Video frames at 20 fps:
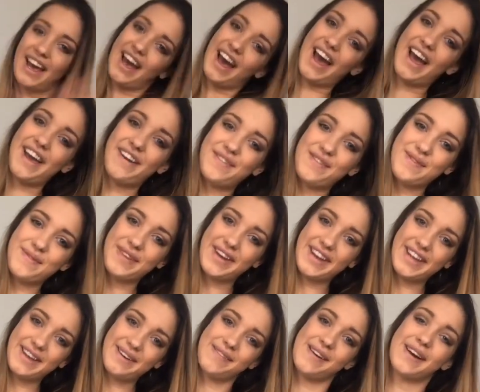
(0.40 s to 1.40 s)
Hi
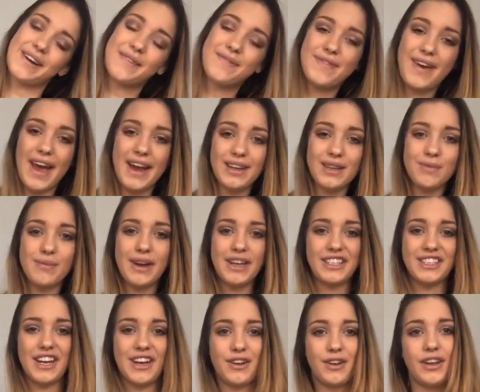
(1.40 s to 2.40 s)
everybody, welcome back to my
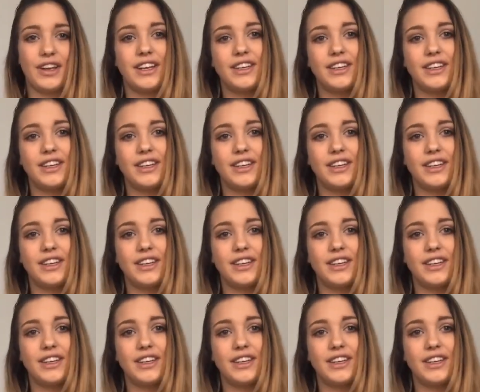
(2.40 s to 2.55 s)
channel.